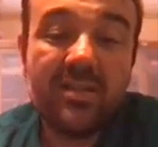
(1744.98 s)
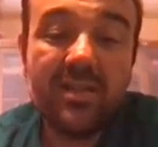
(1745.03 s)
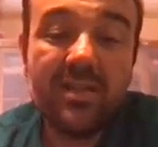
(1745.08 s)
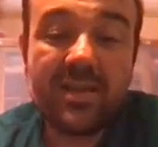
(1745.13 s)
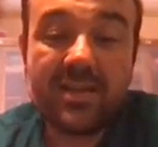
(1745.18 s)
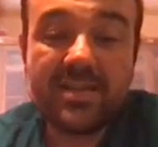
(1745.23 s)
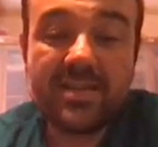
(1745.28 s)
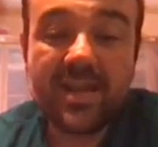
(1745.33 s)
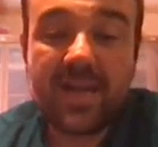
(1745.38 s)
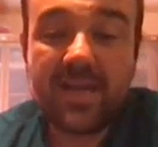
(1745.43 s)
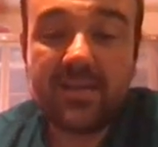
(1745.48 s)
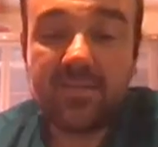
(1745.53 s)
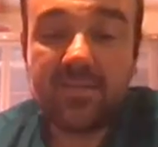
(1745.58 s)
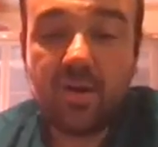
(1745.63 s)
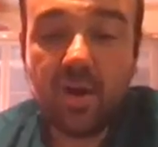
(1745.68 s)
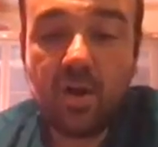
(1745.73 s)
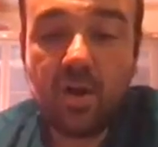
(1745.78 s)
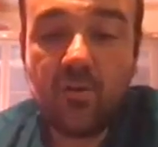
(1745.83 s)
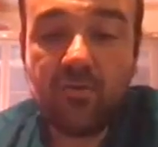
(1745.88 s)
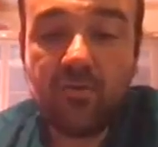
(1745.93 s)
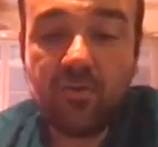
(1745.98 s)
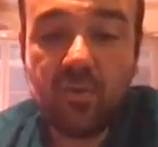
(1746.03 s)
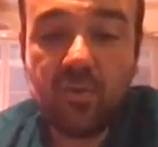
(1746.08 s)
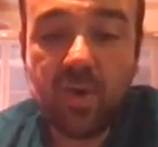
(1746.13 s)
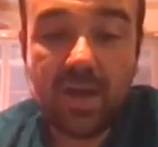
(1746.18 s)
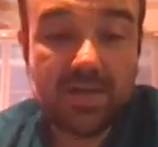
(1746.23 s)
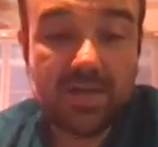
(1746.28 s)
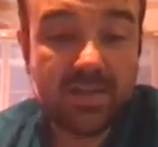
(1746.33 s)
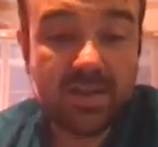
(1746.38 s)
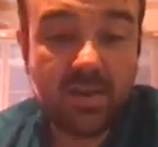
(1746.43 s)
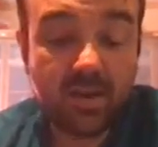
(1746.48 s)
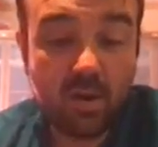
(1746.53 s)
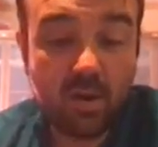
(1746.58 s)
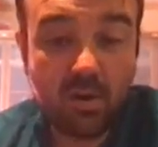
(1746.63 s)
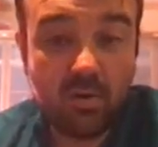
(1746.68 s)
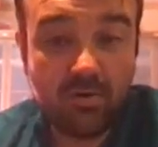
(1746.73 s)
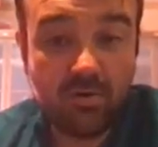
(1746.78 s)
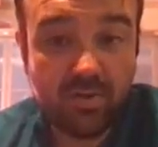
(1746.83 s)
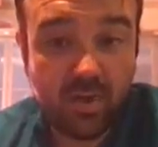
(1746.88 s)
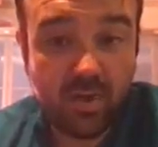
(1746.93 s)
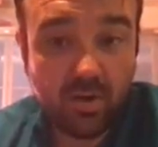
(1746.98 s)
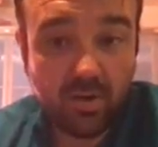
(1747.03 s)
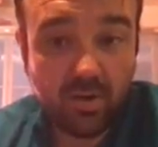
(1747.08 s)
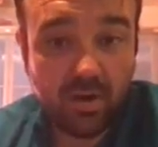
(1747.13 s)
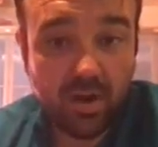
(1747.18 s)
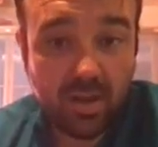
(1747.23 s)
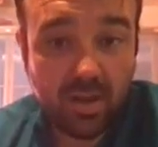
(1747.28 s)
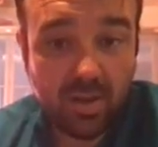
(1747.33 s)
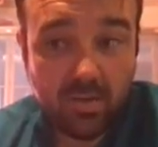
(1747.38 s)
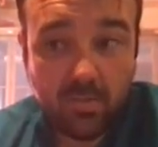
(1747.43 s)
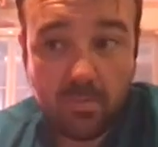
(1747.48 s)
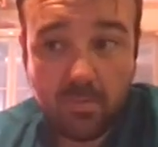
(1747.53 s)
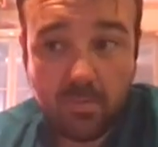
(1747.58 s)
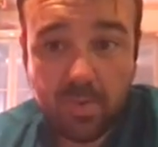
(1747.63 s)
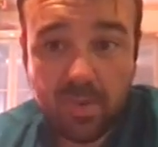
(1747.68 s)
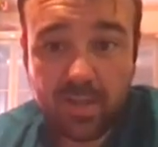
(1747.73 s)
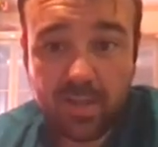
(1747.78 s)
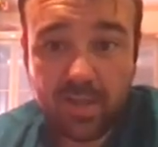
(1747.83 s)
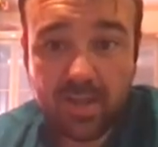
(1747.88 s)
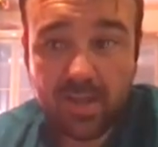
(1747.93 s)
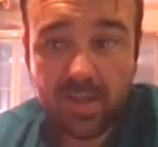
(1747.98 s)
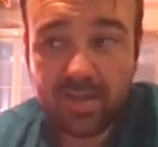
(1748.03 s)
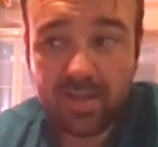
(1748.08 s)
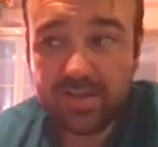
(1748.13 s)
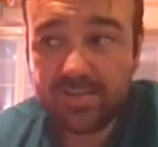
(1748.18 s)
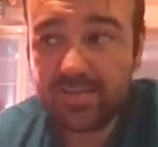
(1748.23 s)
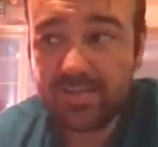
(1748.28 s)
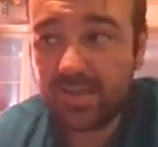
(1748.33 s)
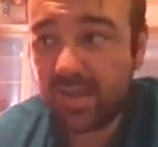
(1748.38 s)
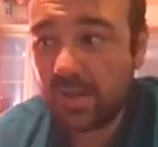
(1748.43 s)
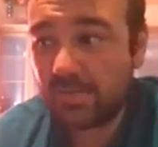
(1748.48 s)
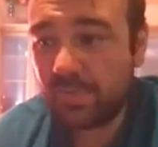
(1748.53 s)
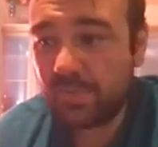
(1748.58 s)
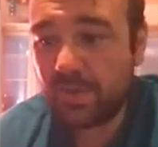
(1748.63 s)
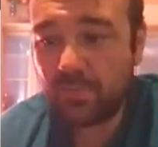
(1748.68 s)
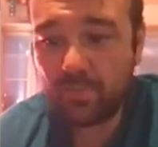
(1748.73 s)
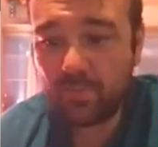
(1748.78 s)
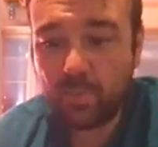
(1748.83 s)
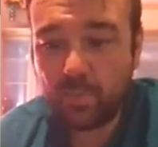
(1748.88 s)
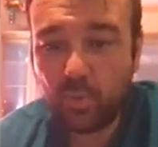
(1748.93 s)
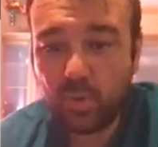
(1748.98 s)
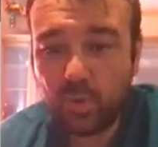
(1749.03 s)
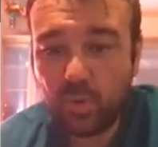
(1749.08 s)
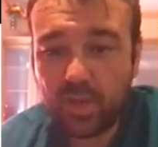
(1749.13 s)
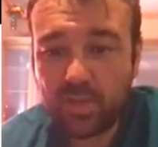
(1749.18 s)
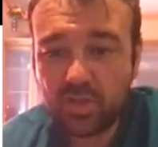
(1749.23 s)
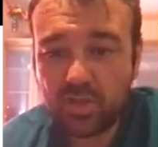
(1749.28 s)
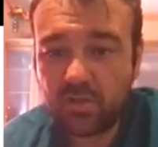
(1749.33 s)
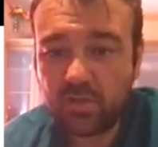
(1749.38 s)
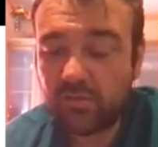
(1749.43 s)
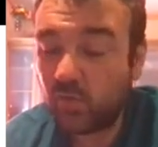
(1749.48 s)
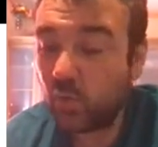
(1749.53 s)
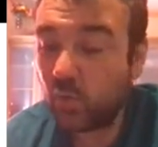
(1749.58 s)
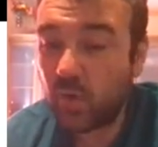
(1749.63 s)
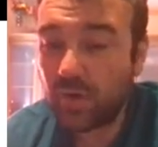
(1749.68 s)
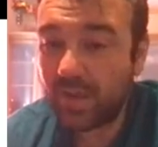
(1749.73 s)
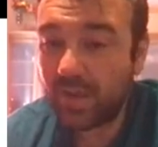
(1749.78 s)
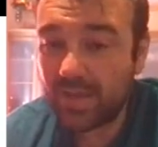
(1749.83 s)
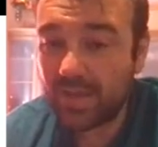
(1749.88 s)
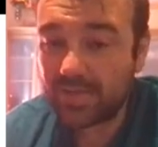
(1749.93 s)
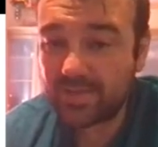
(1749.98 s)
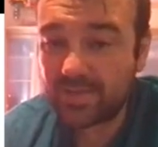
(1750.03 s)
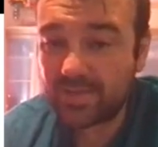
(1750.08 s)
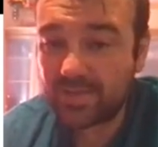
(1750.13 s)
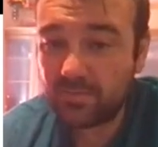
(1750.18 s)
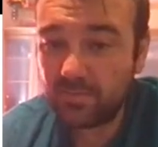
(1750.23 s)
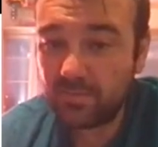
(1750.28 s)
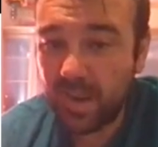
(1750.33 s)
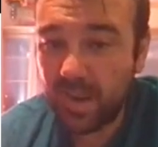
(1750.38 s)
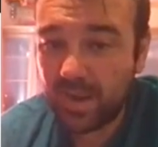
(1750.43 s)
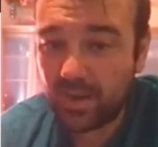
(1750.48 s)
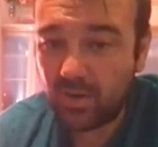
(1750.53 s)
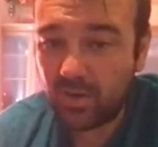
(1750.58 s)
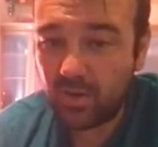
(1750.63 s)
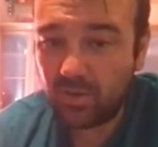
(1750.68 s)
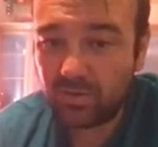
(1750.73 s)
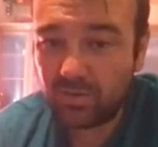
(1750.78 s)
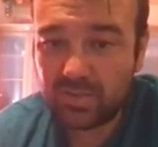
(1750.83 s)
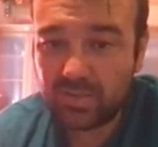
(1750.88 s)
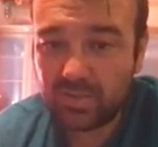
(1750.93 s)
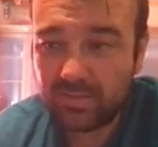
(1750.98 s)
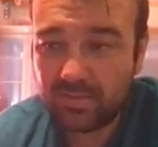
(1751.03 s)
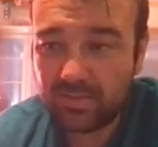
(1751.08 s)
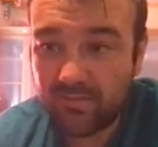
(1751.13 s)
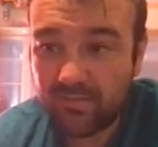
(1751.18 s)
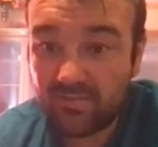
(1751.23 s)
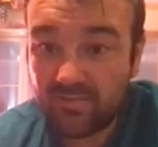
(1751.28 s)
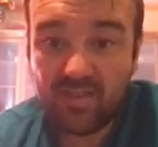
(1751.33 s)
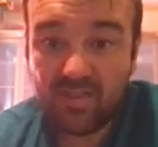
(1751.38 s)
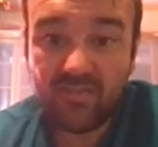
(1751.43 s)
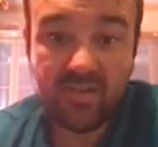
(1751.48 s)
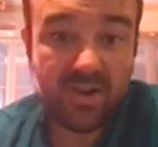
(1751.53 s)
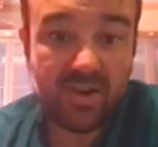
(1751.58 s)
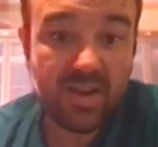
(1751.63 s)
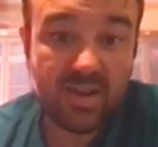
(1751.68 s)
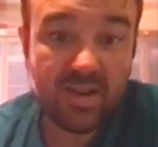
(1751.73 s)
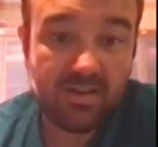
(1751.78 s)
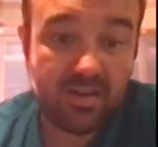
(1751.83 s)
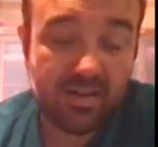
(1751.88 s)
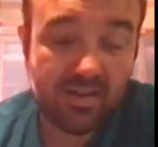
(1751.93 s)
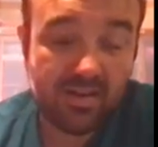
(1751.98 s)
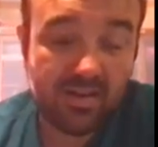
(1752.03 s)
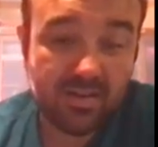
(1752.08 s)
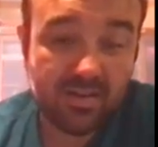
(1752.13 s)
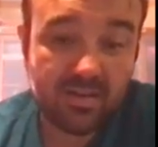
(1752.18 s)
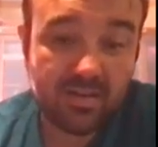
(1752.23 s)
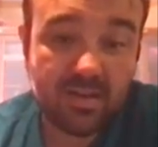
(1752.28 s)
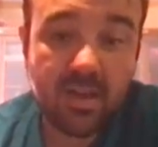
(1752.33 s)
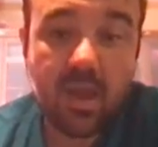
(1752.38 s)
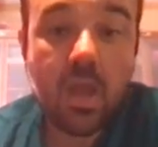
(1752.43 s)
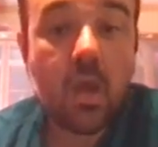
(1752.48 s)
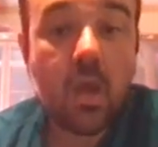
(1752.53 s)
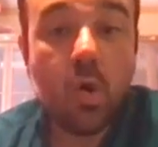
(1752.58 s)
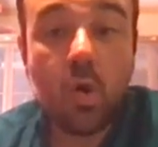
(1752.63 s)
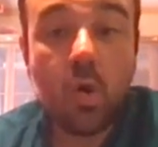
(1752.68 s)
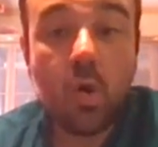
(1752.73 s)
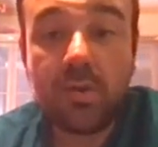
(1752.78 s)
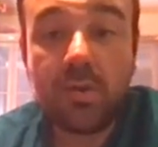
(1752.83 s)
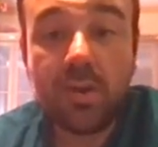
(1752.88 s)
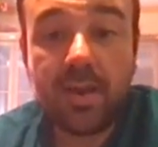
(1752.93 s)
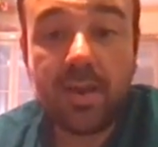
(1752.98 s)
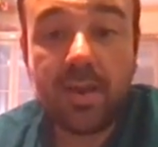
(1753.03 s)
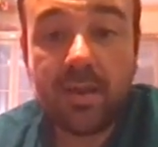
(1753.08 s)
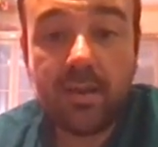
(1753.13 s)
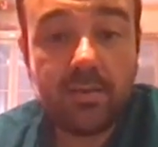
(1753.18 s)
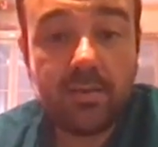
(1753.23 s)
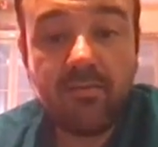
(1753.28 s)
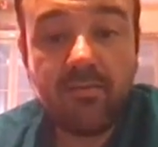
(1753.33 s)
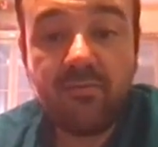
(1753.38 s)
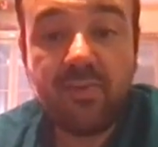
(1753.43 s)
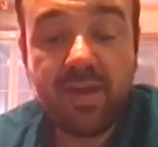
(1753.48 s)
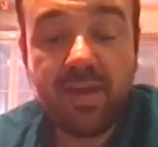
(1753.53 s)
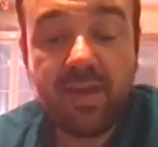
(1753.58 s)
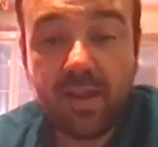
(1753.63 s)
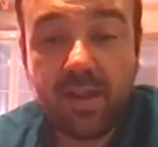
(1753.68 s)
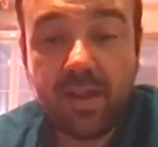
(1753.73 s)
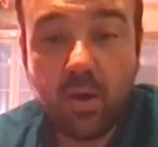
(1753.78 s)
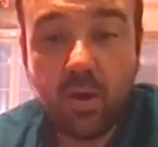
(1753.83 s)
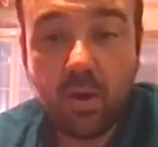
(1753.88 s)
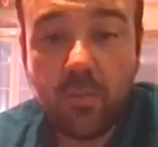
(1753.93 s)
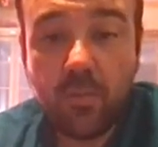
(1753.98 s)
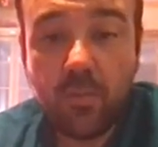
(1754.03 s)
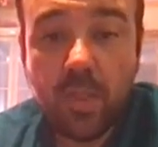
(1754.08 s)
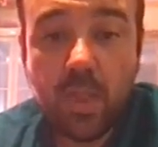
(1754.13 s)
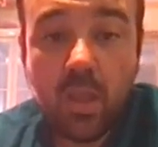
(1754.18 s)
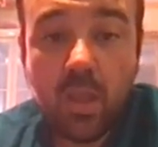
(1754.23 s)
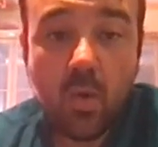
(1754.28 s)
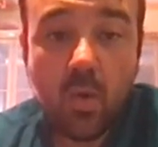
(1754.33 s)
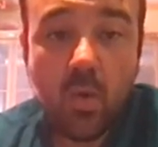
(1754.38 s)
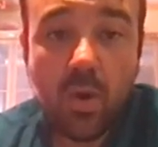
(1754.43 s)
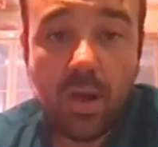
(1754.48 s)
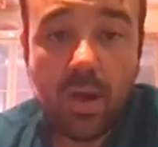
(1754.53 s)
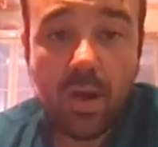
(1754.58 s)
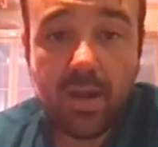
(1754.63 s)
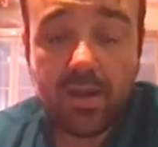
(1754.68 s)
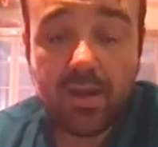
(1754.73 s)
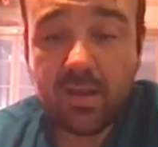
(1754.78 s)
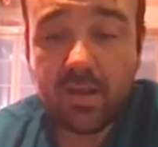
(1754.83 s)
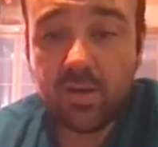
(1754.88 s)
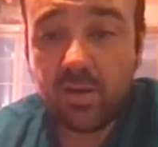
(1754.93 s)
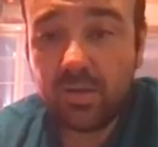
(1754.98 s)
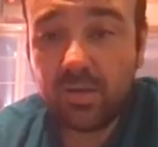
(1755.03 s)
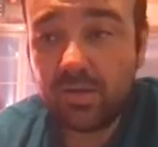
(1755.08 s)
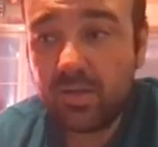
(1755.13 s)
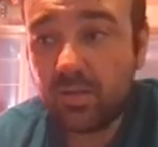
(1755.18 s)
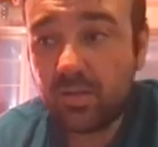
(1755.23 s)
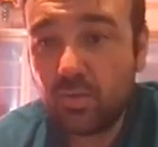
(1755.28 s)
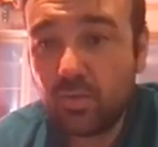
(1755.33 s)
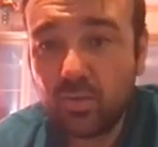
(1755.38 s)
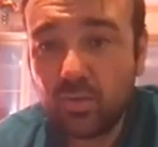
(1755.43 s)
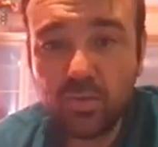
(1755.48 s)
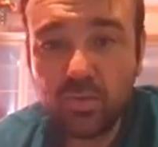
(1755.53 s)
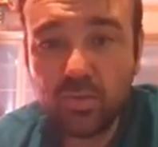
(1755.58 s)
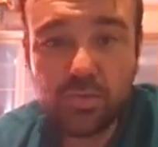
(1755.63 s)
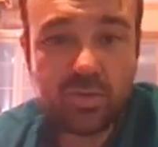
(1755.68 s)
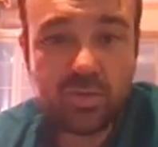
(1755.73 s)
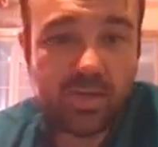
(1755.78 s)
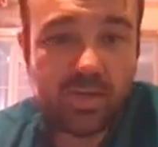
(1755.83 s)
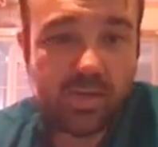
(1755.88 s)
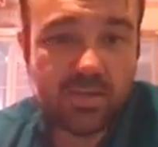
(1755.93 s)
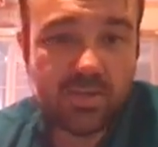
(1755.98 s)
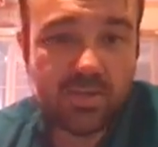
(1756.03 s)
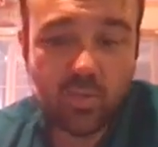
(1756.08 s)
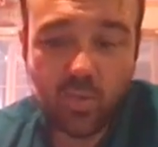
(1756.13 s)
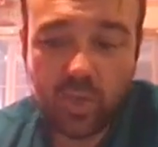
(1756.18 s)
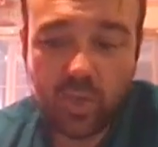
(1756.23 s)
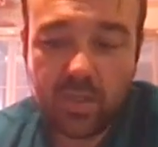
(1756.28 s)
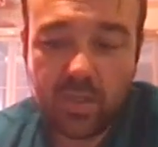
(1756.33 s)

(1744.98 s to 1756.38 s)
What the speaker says: the result of quasar growth only? But is there a population of quiescent black hole that have never accreted or they accreted very low? Well, in order to do this, we